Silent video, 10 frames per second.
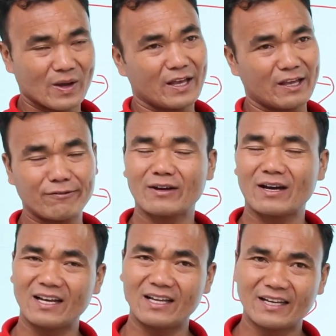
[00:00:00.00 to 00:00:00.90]
If you are
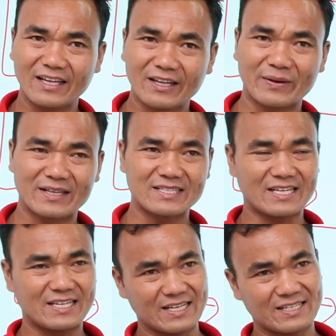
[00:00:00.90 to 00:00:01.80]
learning, you can say
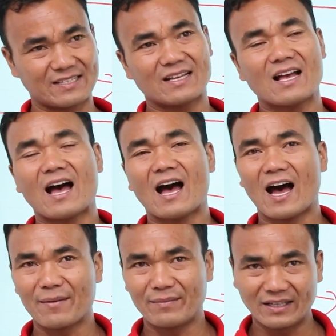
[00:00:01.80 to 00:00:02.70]
yes,
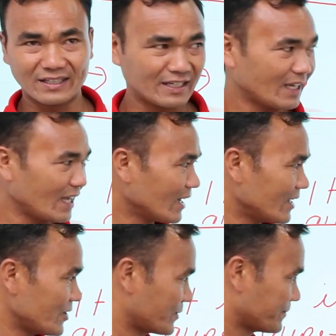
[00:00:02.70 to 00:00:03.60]
I'm learning English.